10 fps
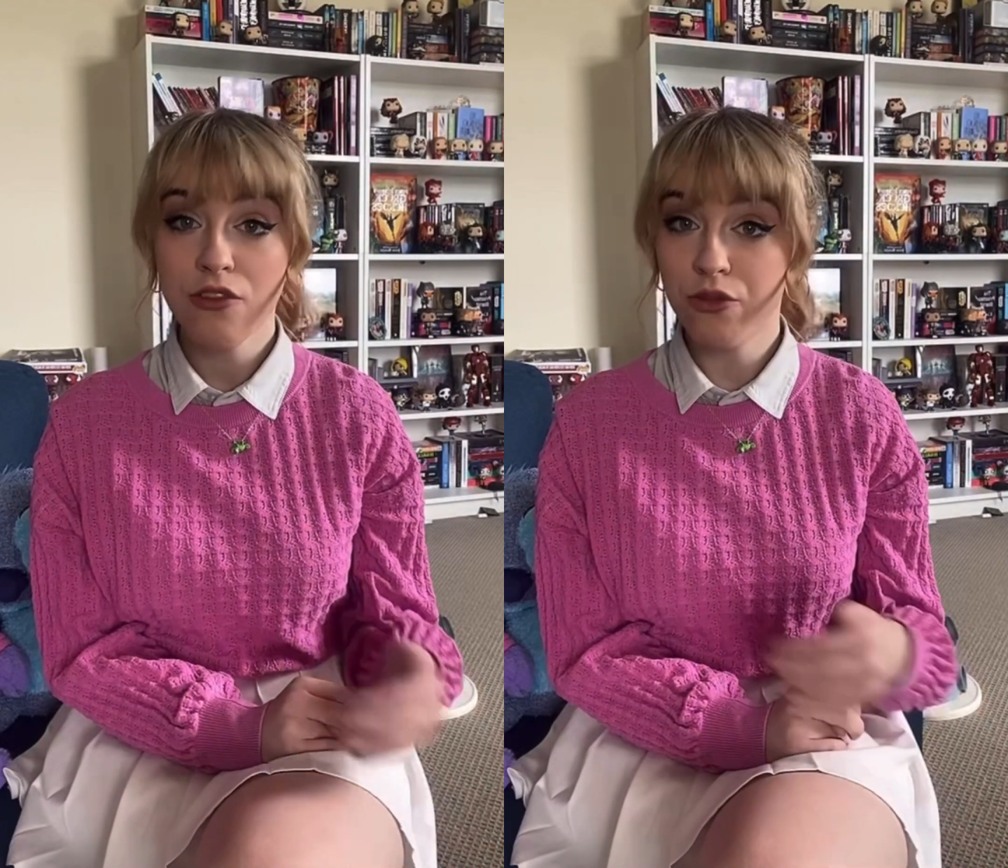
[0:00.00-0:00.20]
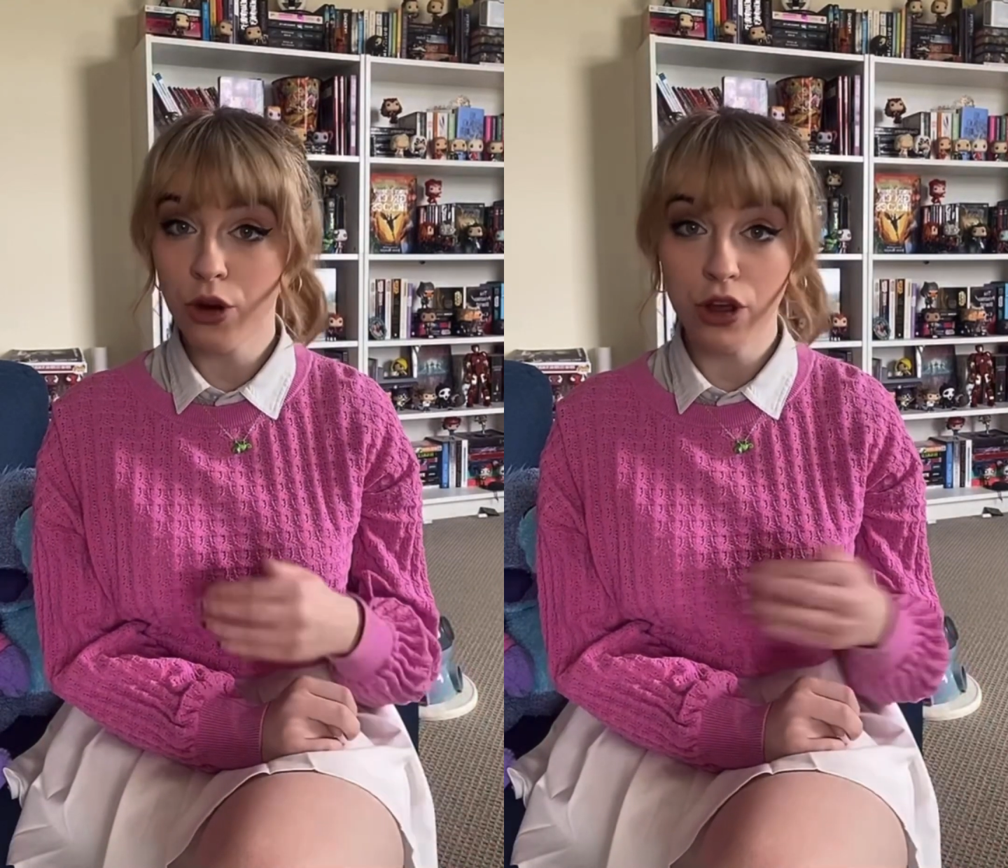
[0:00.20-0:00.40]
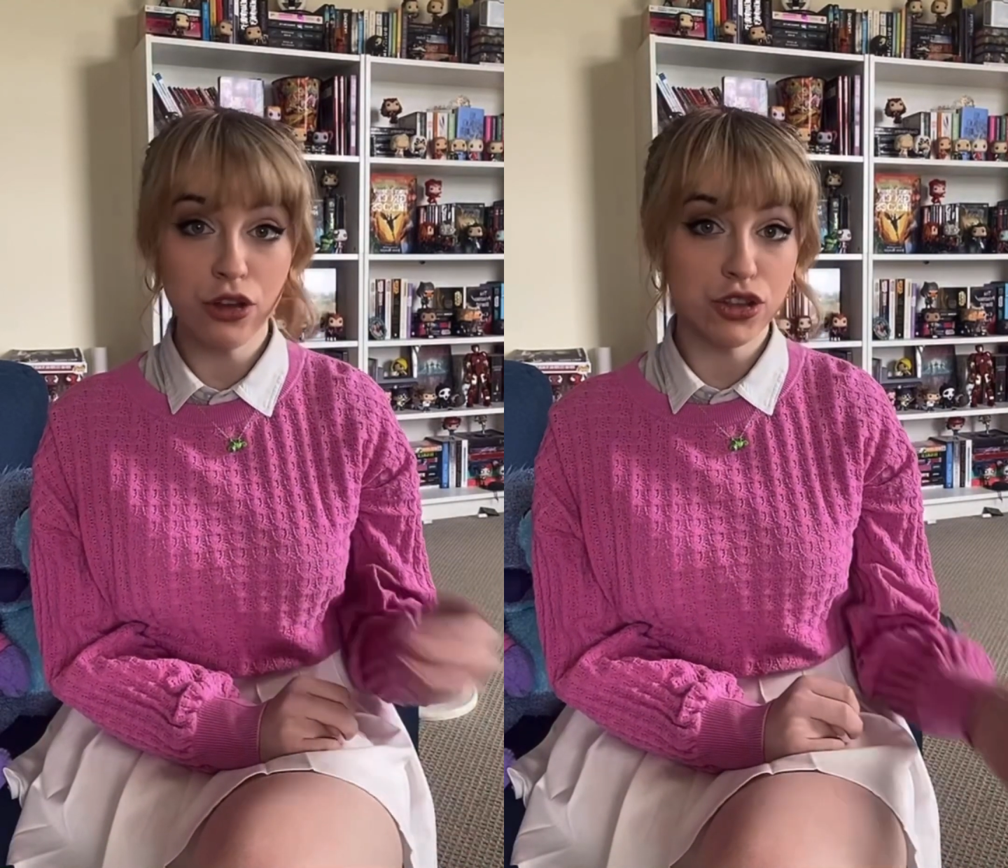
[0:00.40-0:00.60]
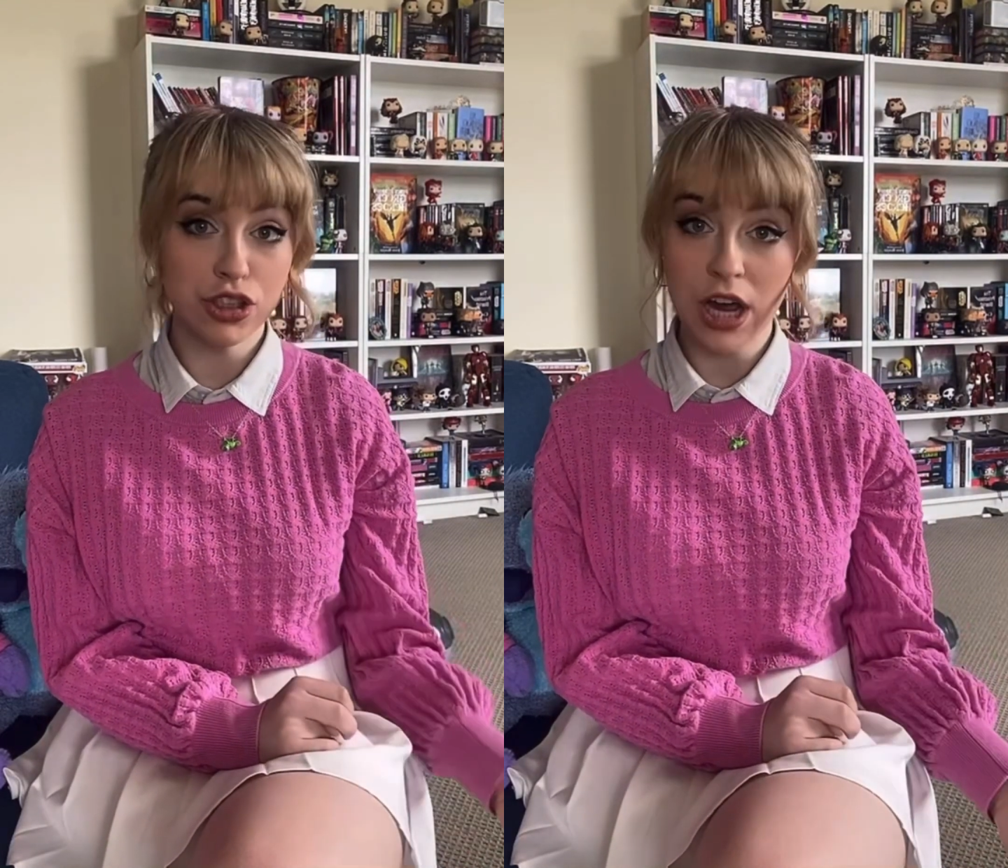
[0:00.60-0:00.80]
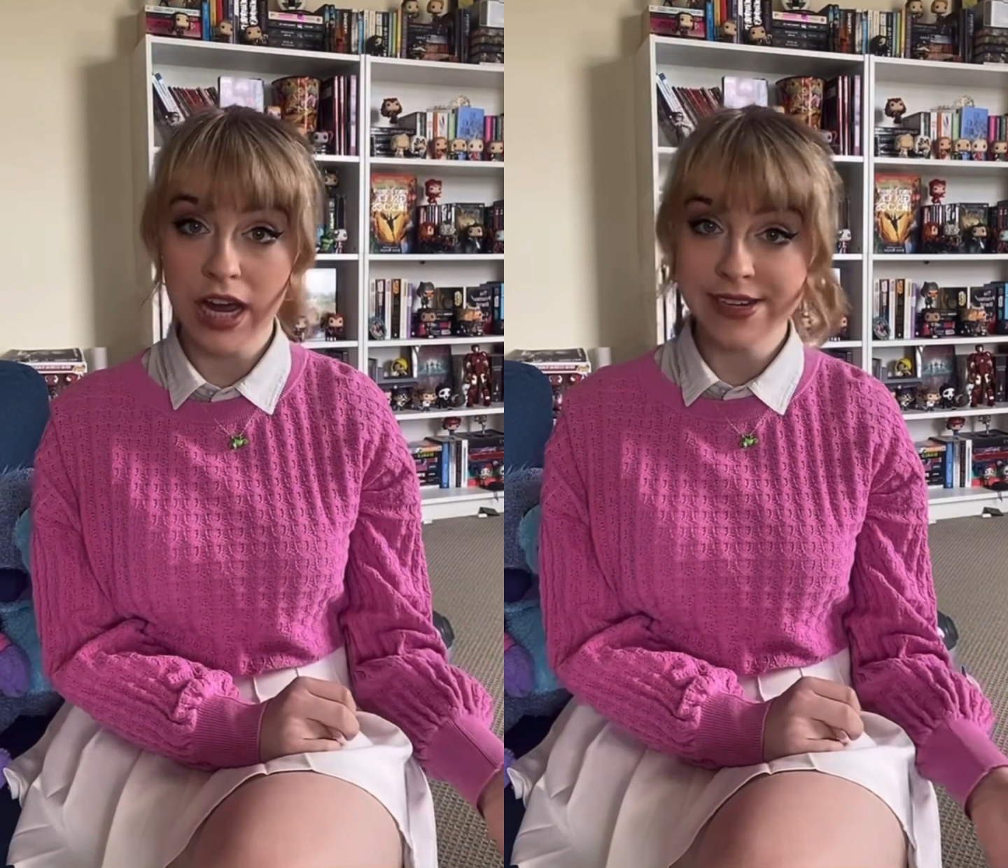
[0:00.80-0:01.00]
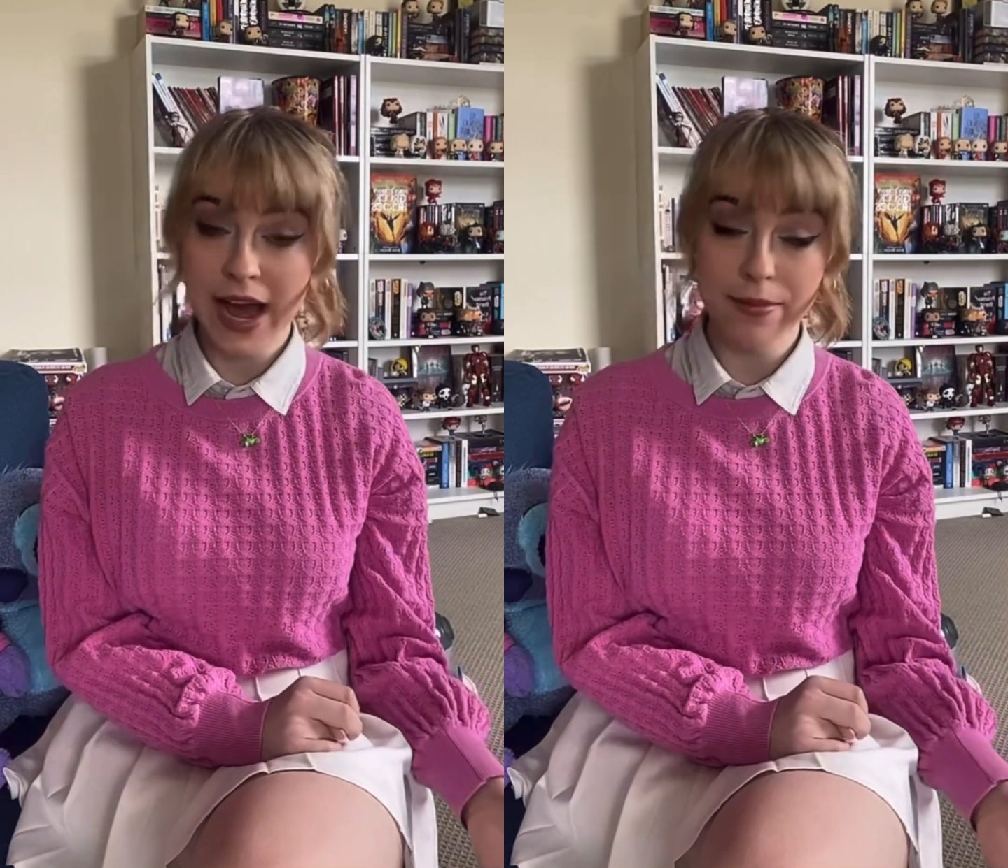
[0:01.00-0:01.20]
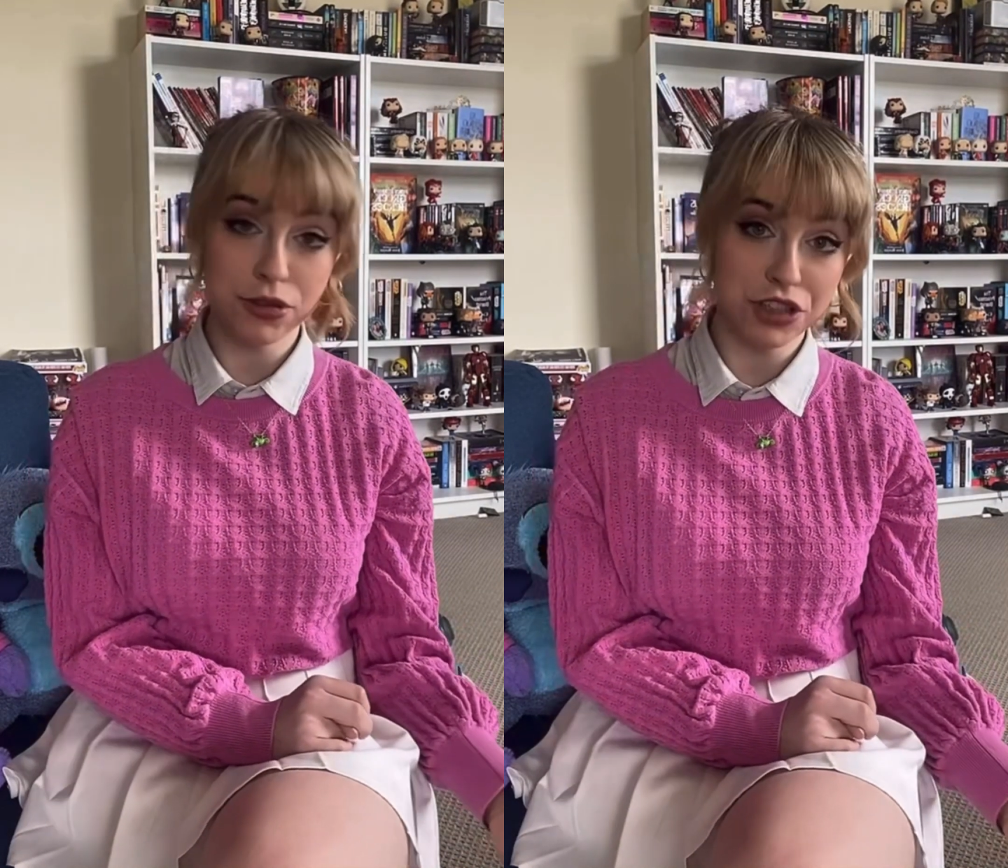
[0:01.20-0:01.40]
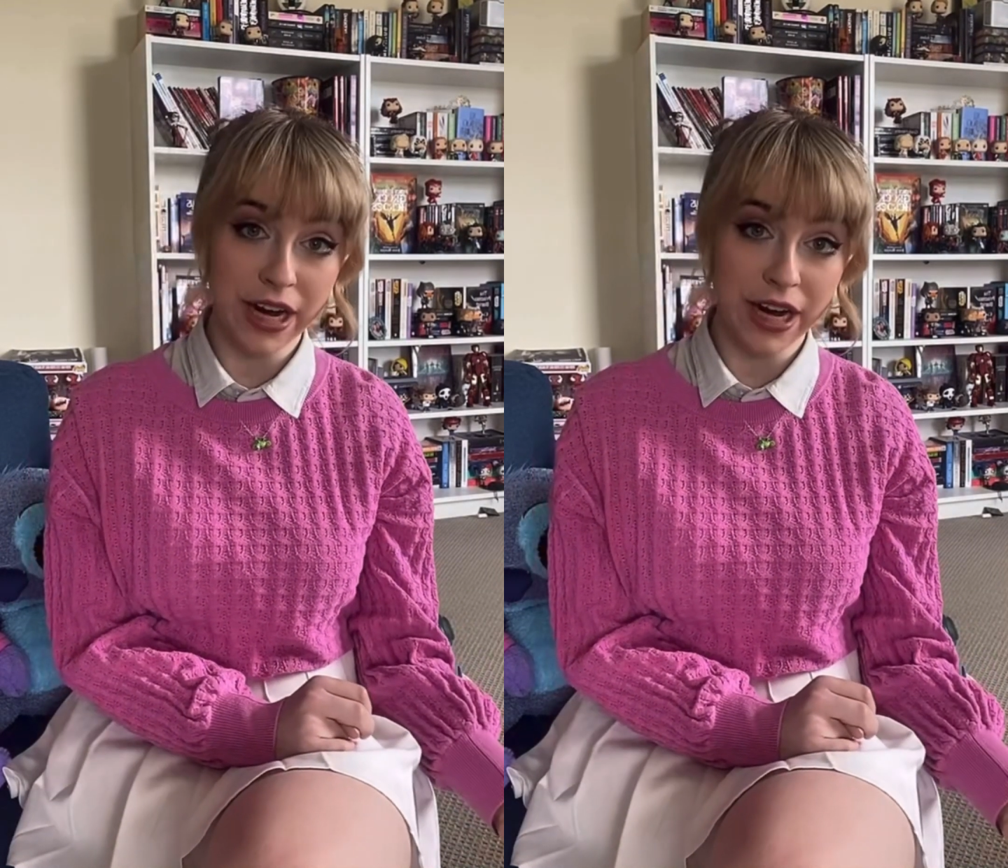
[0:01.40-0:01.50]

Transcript: for you to adapt